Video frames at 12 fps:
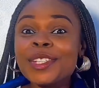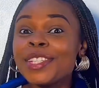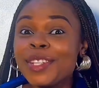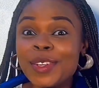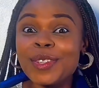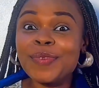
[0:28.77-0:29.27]
see
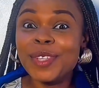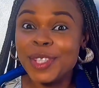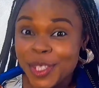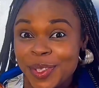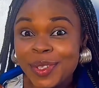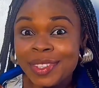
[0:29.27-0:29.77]
those
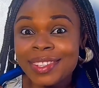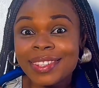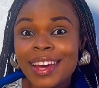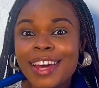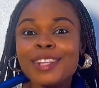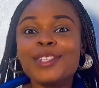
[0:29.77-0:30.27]
videos?
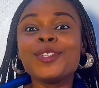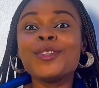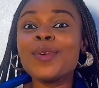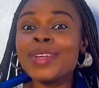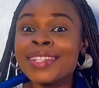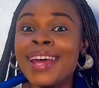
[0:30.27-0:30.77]

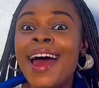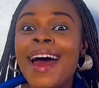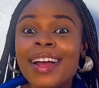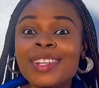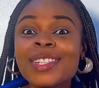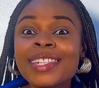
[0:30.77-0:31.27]
Those are
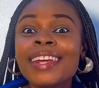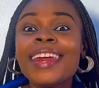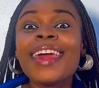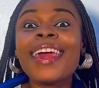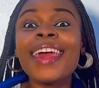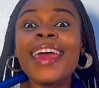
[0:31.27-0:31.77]

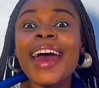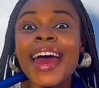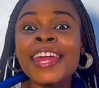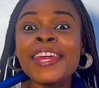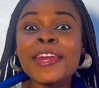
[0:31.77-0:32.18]
actually AI